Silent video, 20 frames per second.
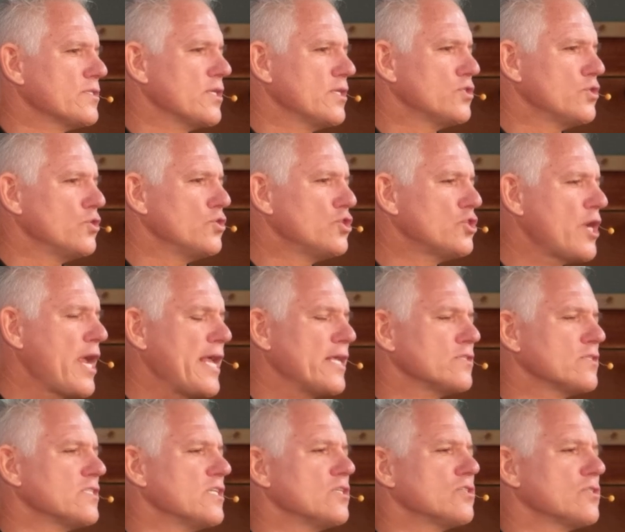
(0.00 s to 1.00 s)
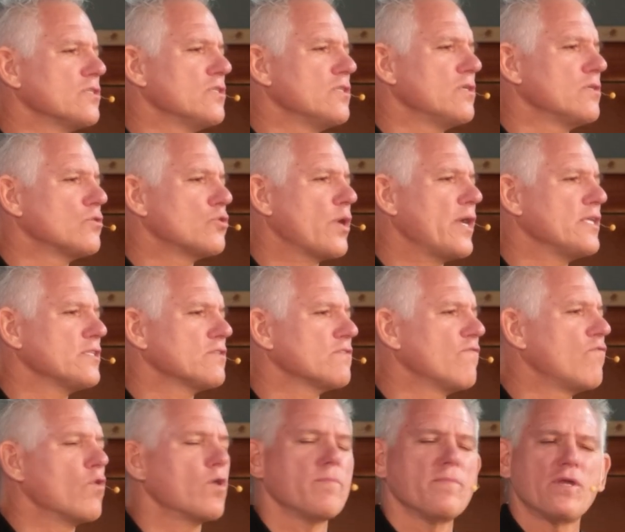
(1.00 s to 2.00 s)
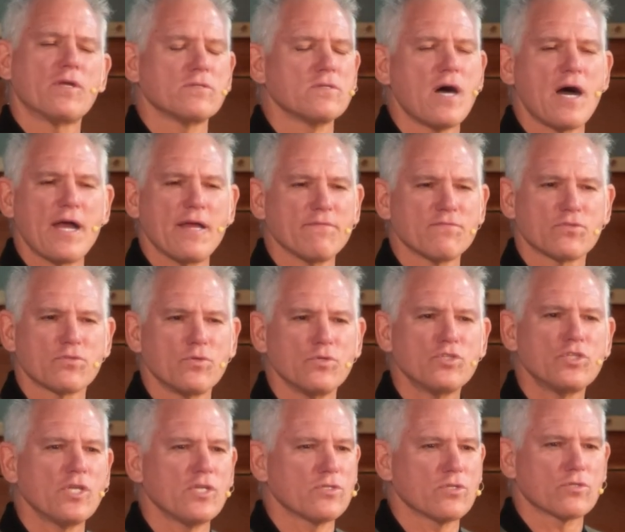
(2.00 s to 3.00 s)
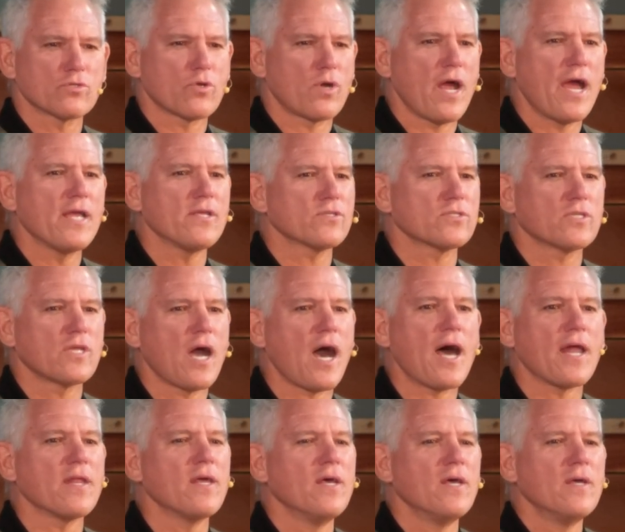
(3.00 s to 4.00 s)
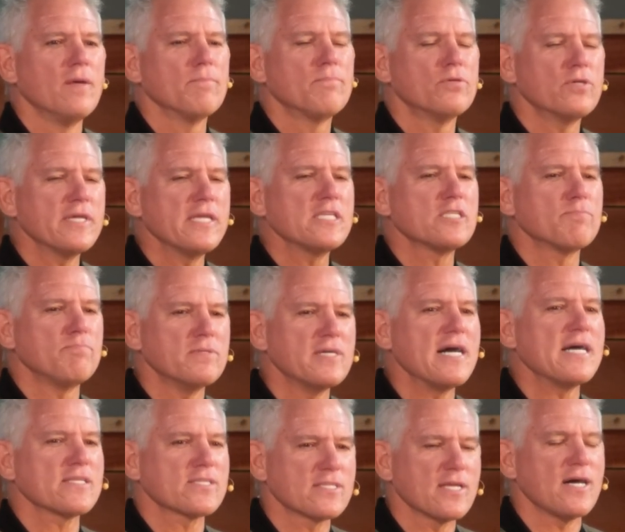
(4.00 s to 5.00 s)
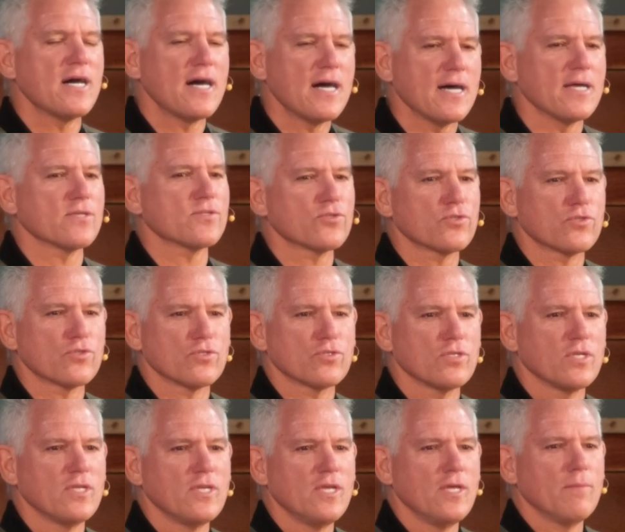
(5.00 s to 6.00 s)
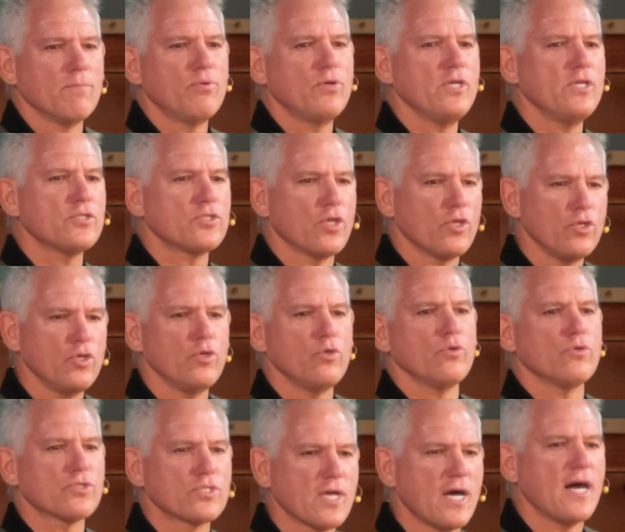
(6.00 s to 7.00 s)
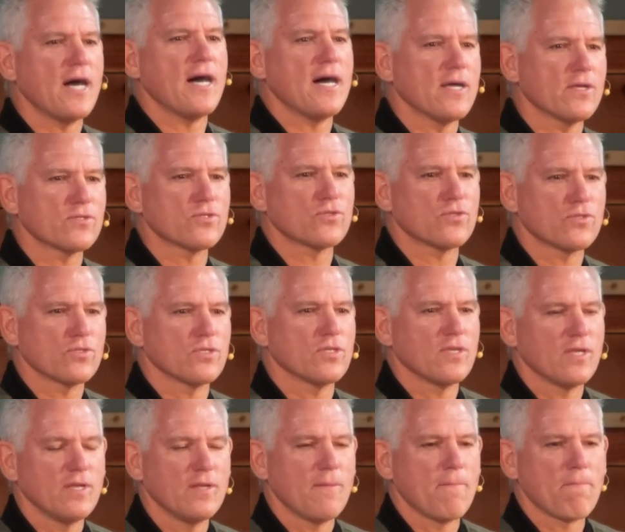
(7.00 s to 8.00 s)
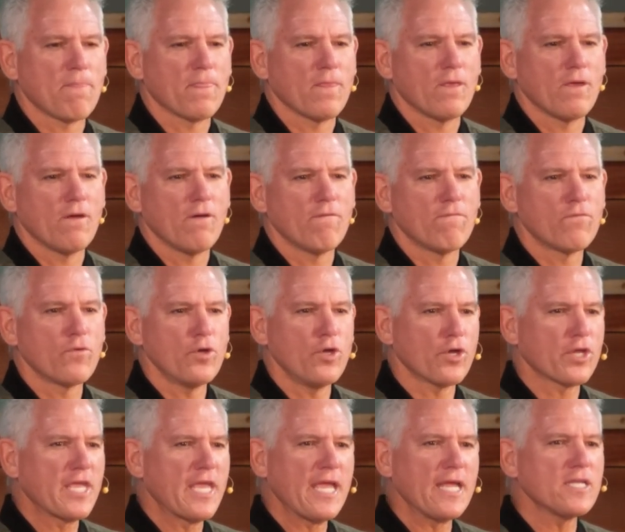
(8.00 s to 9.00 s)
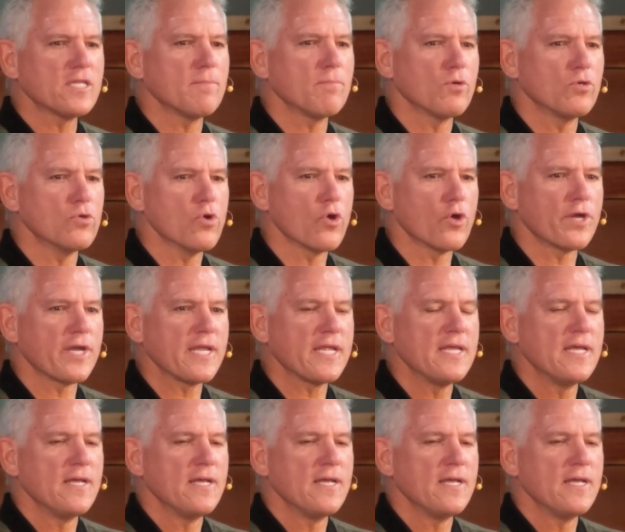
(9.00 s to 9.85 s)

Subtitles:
as you transition that transform their lives through Jesus Christ. God, please bless us. Please use us for your kingdom glory.